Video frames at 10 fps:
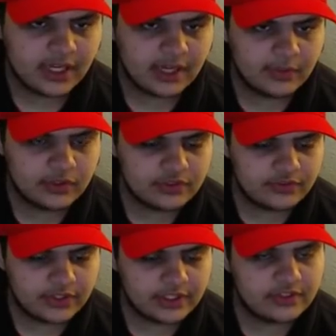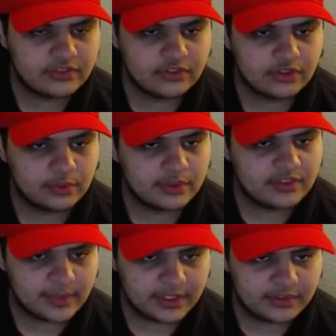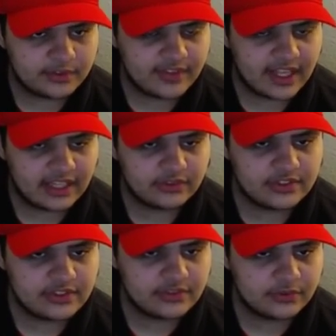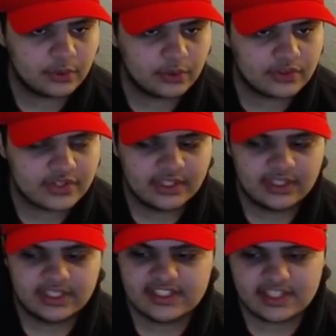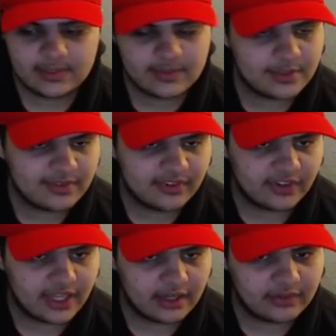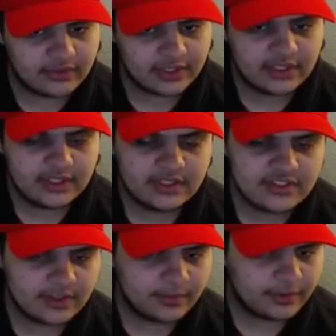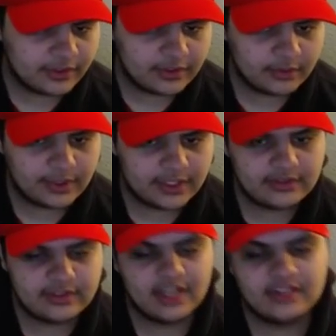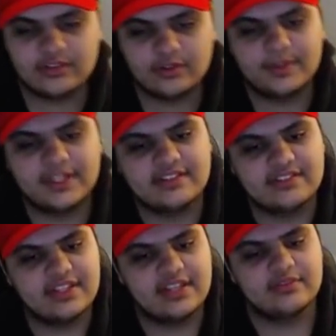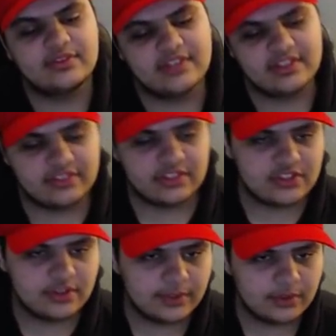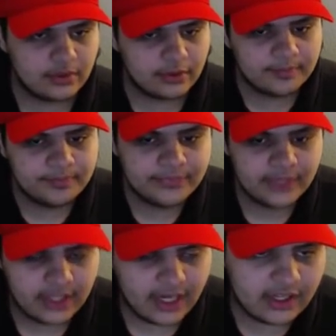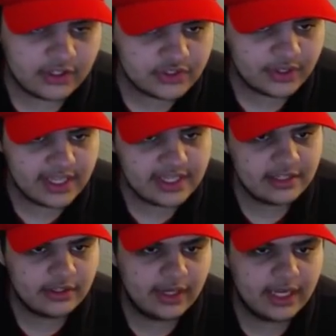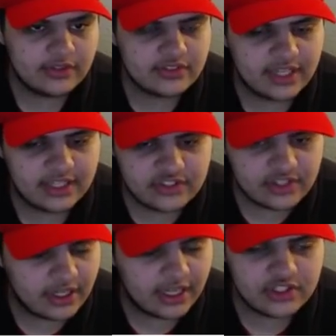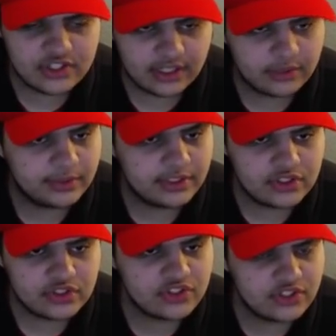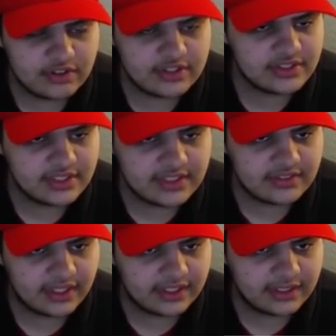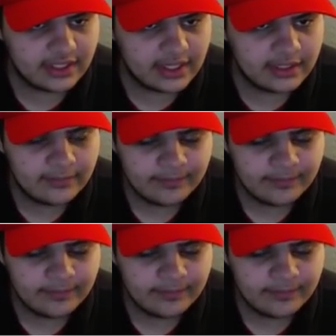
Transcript: I'm also very concerned with his mental faculties, of course. He seems to be very out of it, similar to the way that you guys know my disdain for Destiny and Jimmy Dore. I also hate Nico House. I genuinely just seriously dislike the guy.